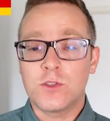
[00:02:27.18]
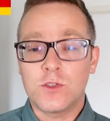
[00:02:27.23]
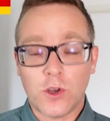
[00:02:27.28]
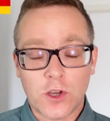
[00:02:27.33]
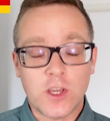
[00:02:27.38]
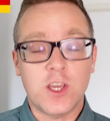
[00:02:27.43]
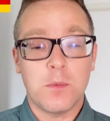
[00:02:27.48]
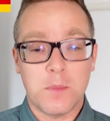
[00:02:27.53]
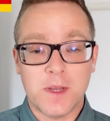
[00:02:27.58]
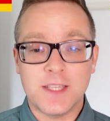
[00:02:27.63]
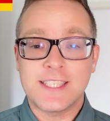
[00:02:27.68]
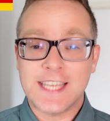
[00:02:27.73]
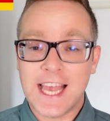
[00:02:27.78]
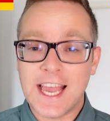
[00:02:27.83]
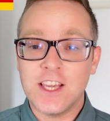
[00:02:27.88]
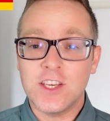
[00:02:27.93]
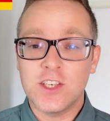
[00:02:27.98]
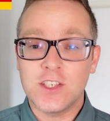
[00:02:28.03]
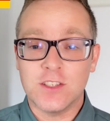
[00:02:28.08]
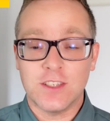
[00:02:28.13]

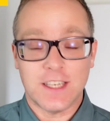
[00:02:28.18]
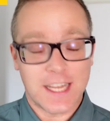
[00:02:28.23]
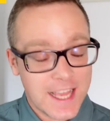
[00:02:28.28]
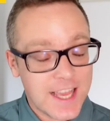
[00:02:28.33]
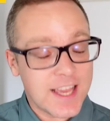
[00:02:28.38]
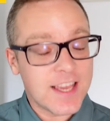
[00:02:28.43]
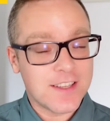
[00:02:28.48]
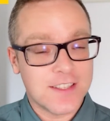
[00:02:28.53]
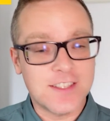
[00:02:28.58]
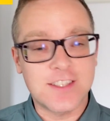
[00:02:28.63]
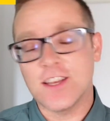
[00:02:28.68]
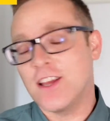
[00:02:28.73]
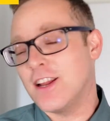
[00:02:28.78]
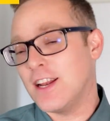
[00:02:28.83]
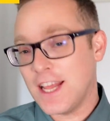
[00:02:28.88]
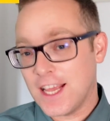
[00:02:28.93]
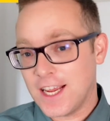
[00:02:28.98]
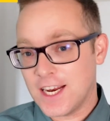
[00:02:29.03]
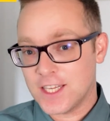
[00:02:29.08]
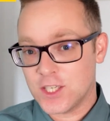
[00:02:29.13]
Documentation is an
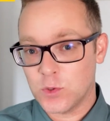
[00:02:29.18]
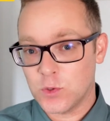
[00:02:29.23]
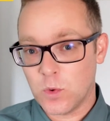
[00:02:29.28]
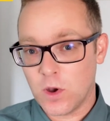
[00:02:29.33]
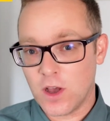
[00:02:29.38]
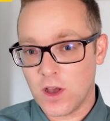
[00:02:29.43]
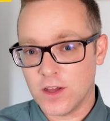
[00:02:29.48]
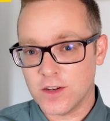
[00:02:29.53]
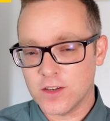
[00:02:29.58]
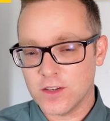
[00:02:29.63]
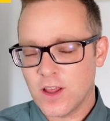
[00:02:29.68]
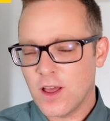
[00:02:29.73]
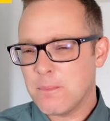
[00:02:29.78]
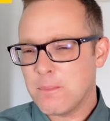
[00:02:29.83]
English word,